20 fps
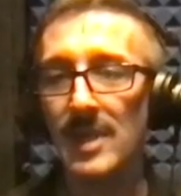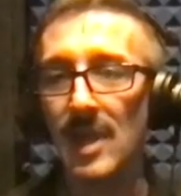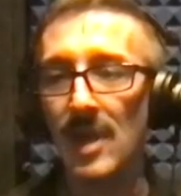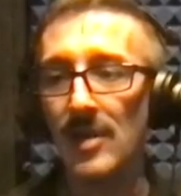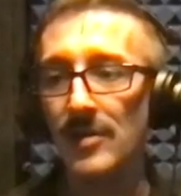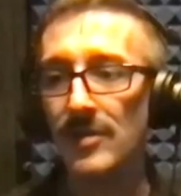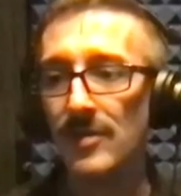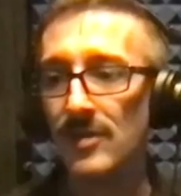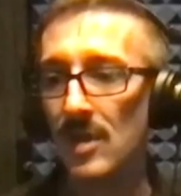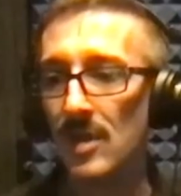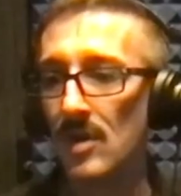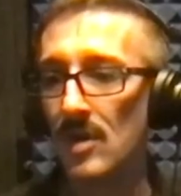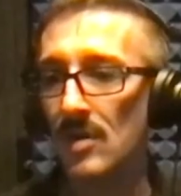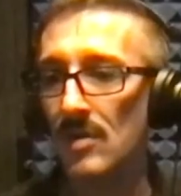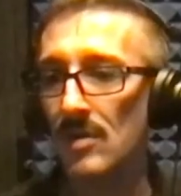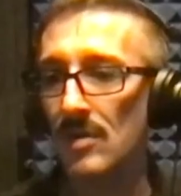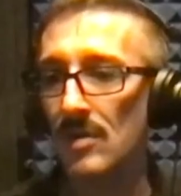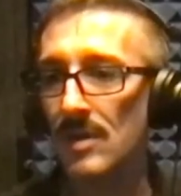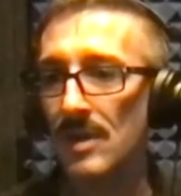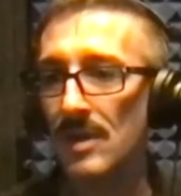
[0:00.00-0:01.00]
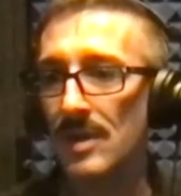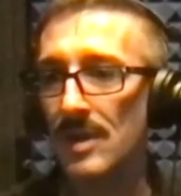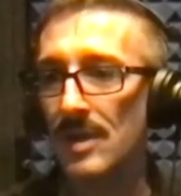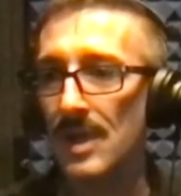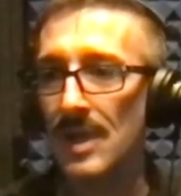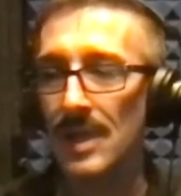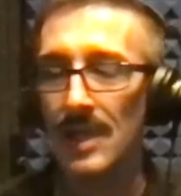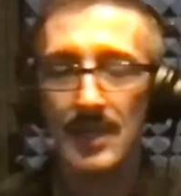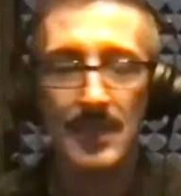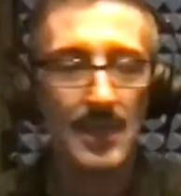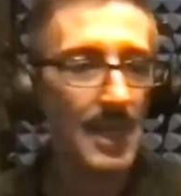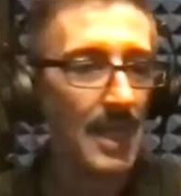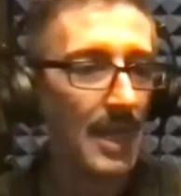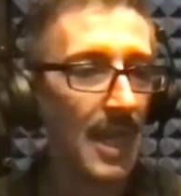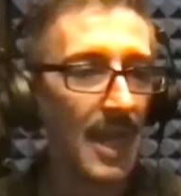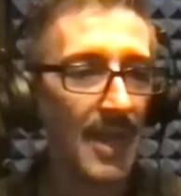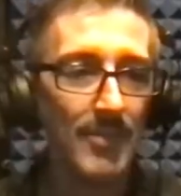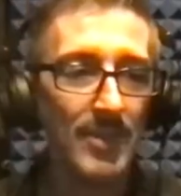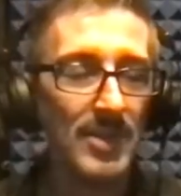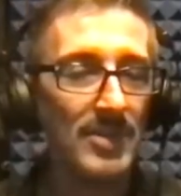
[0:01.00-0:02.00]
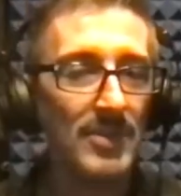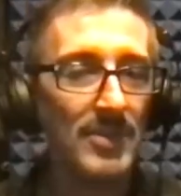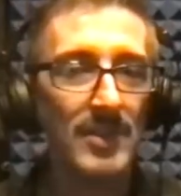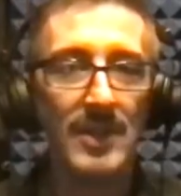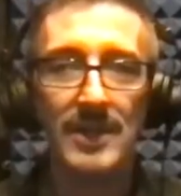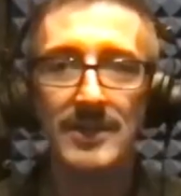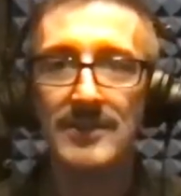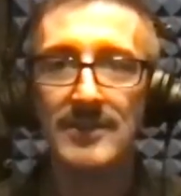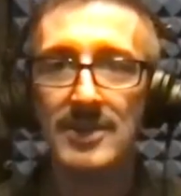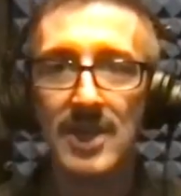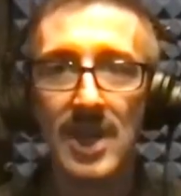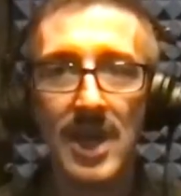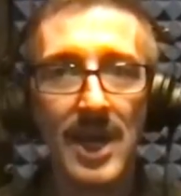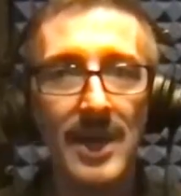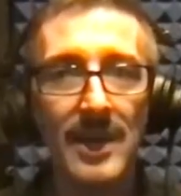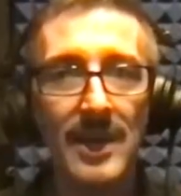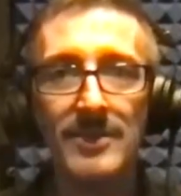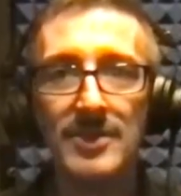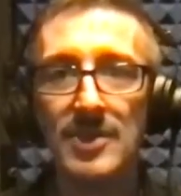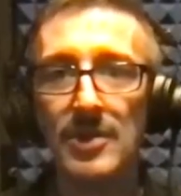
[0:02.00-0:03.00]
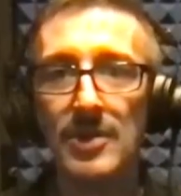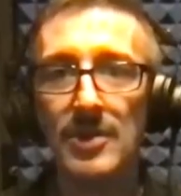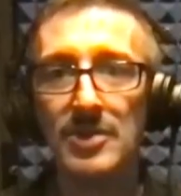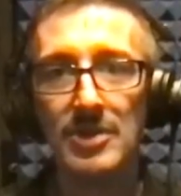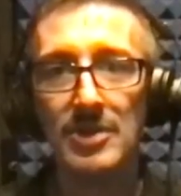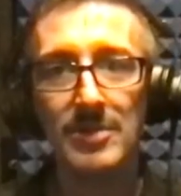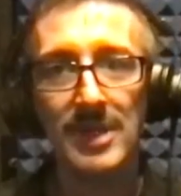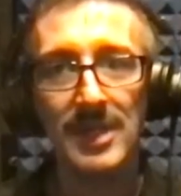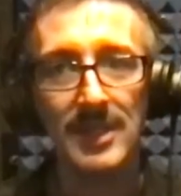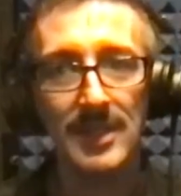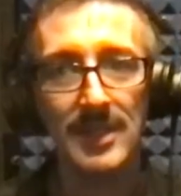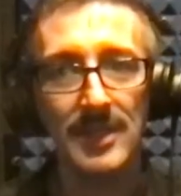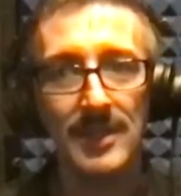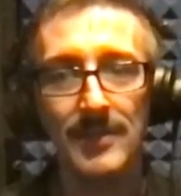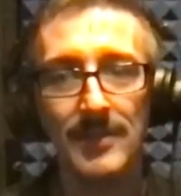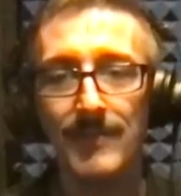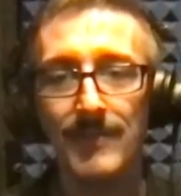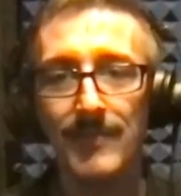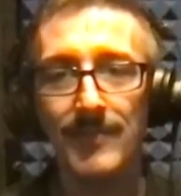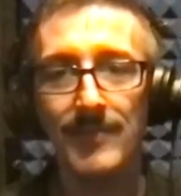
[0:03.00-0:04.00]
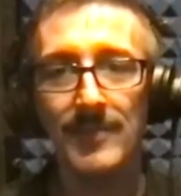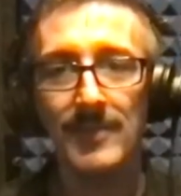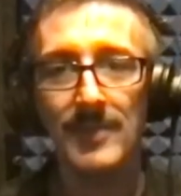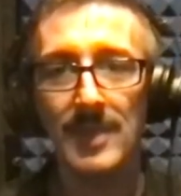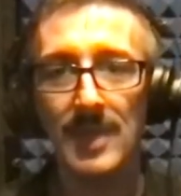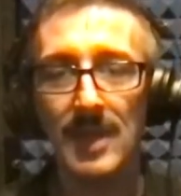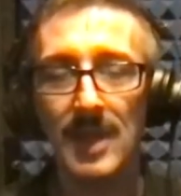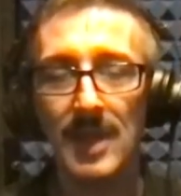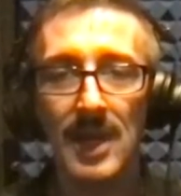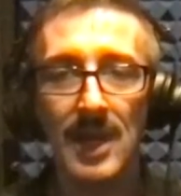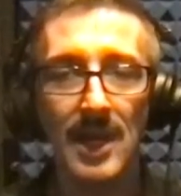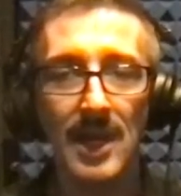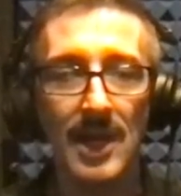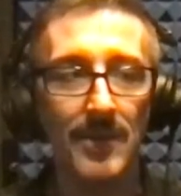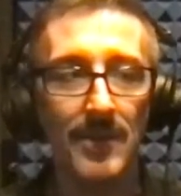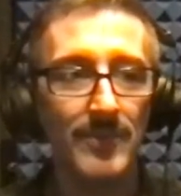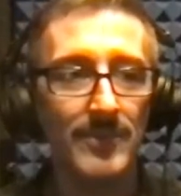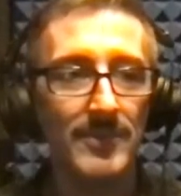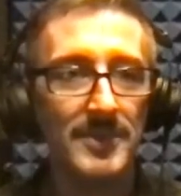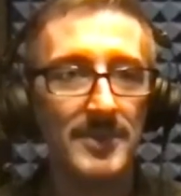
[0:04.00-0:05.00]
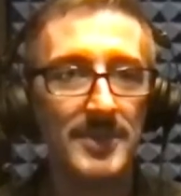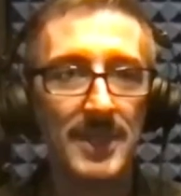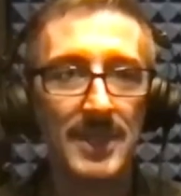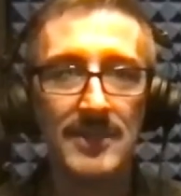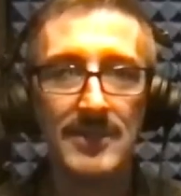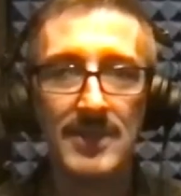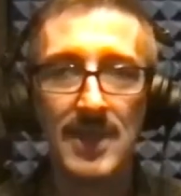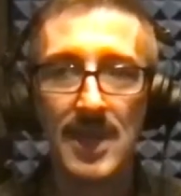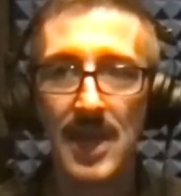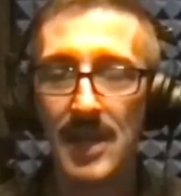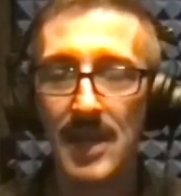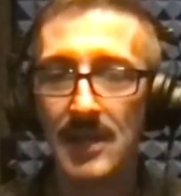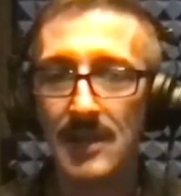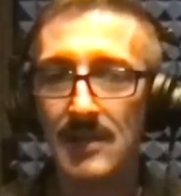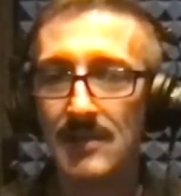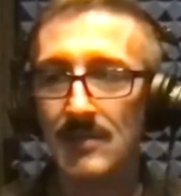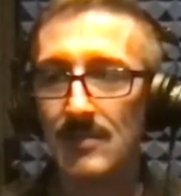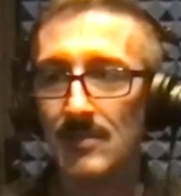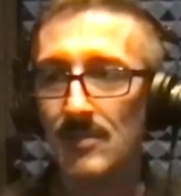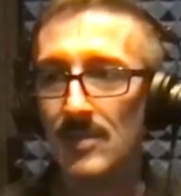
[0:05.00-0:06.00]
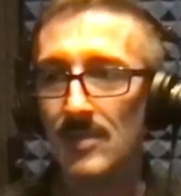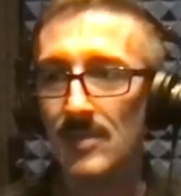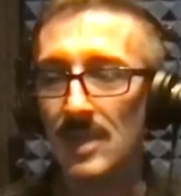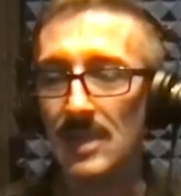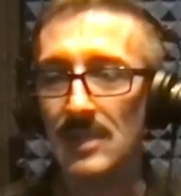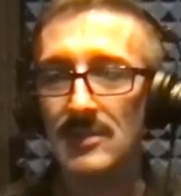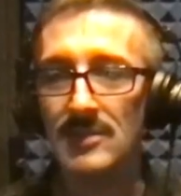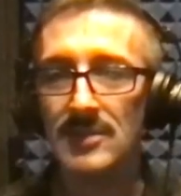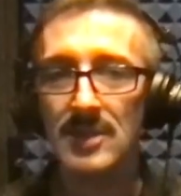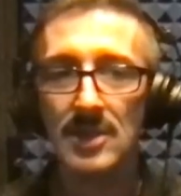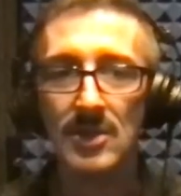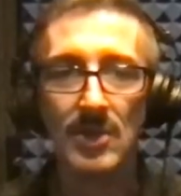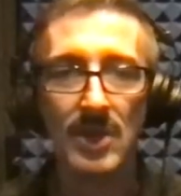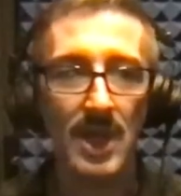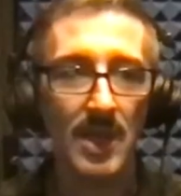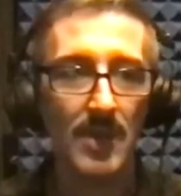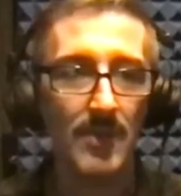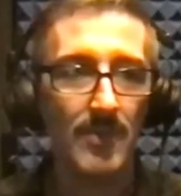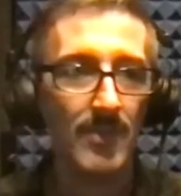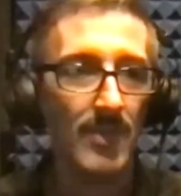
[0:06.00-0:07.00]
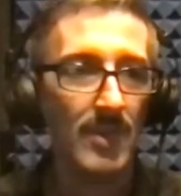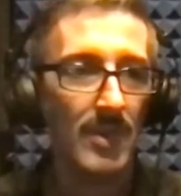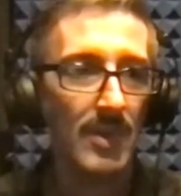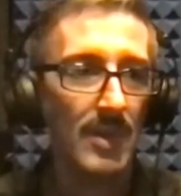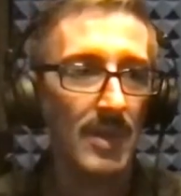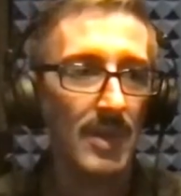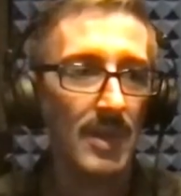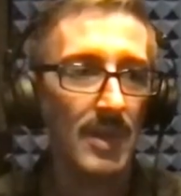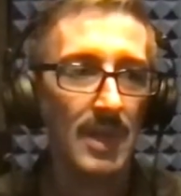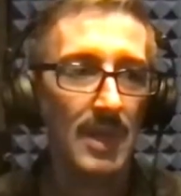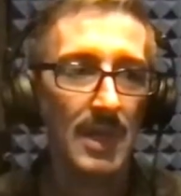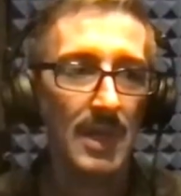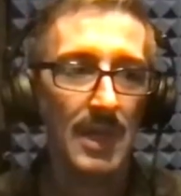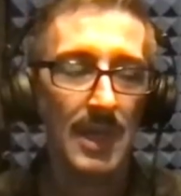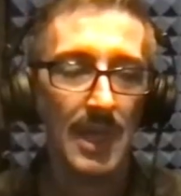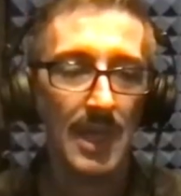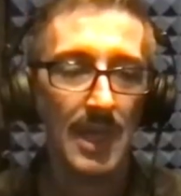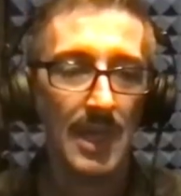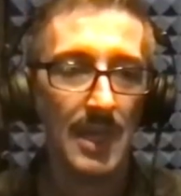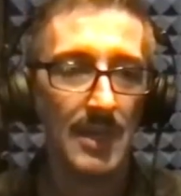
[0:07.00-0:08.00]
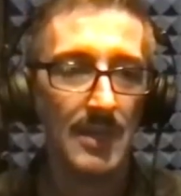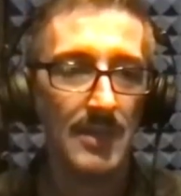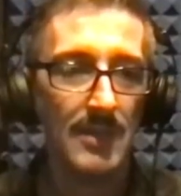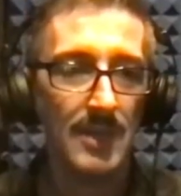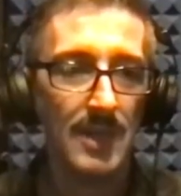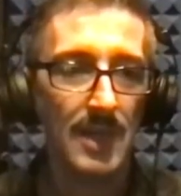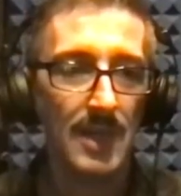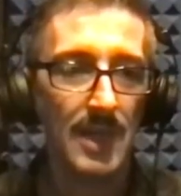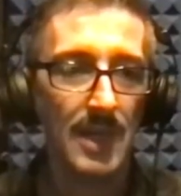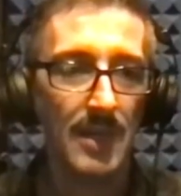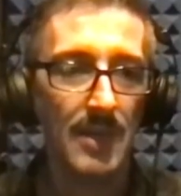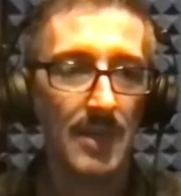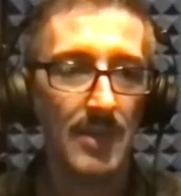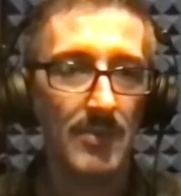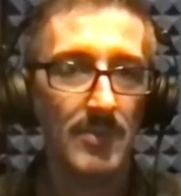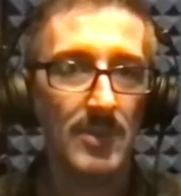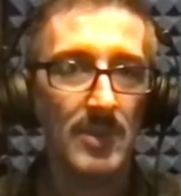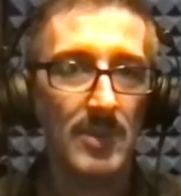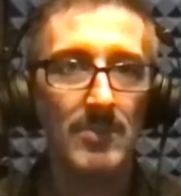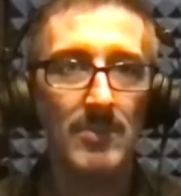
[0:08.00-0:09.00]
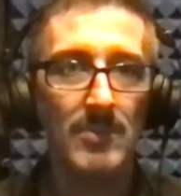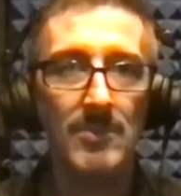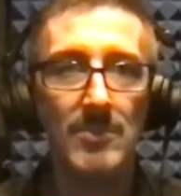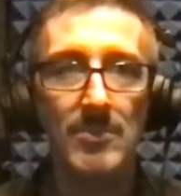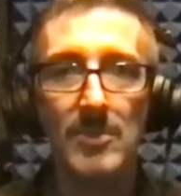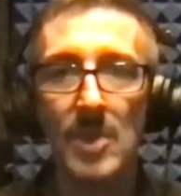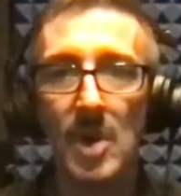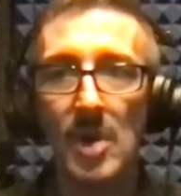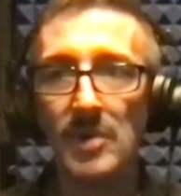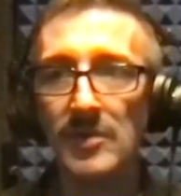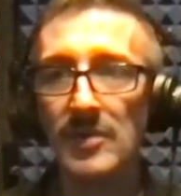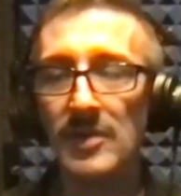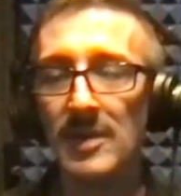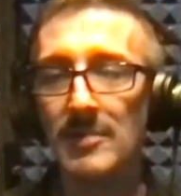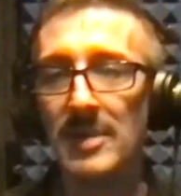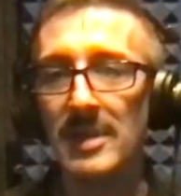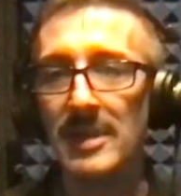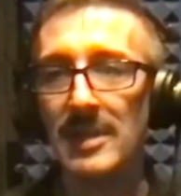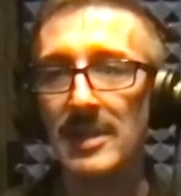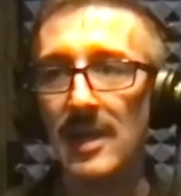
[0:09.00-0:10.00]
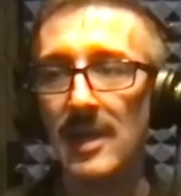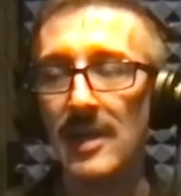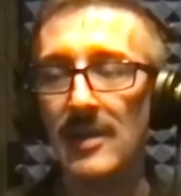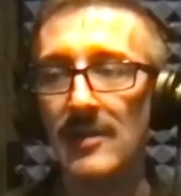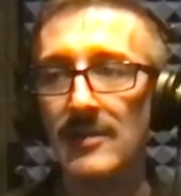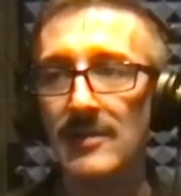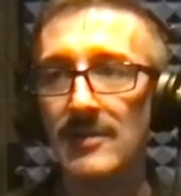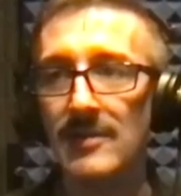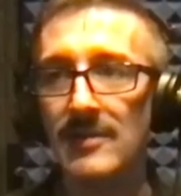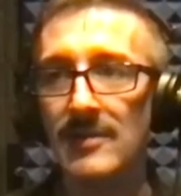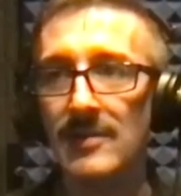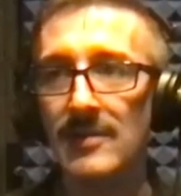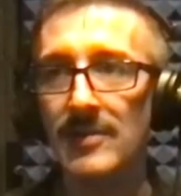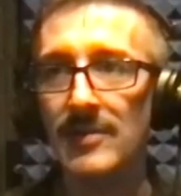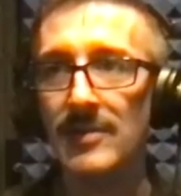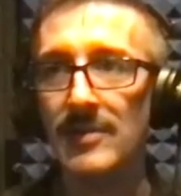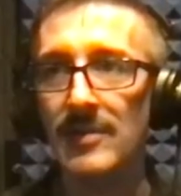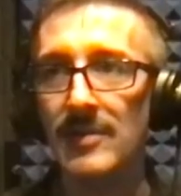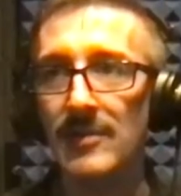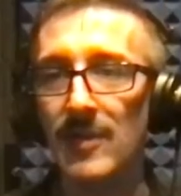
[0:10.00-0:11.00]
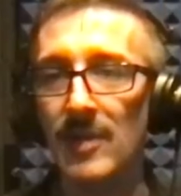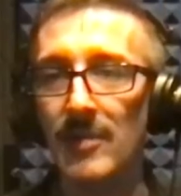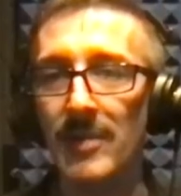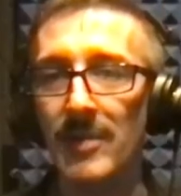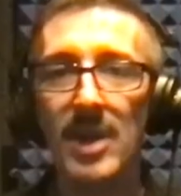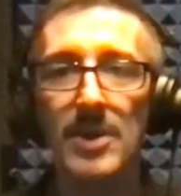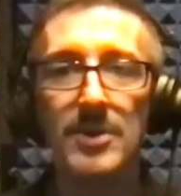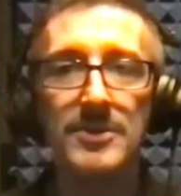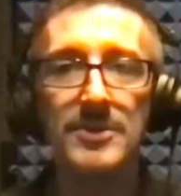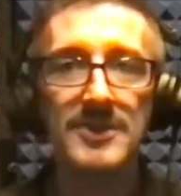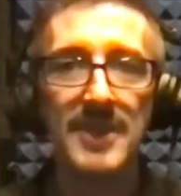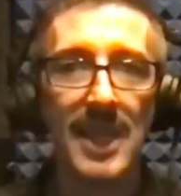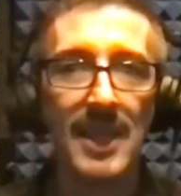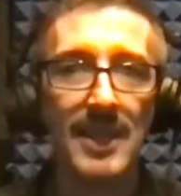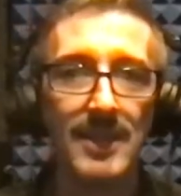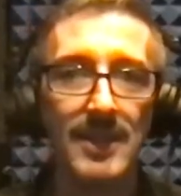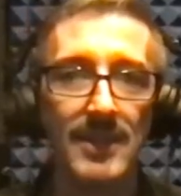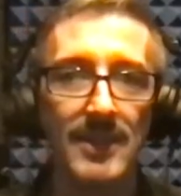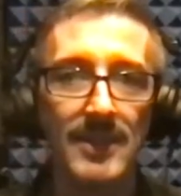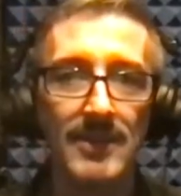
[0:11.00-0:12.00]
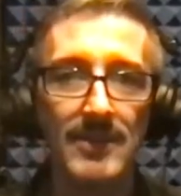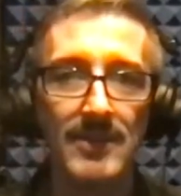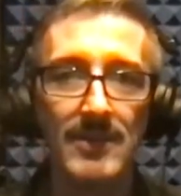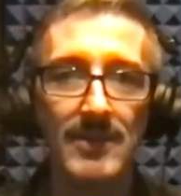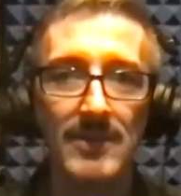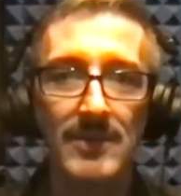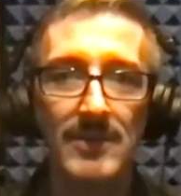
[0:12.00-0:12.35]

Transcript: you know, so yeah, I've been doing a ton of social media, TikTok, Instagram, and mostly because for my own sanity,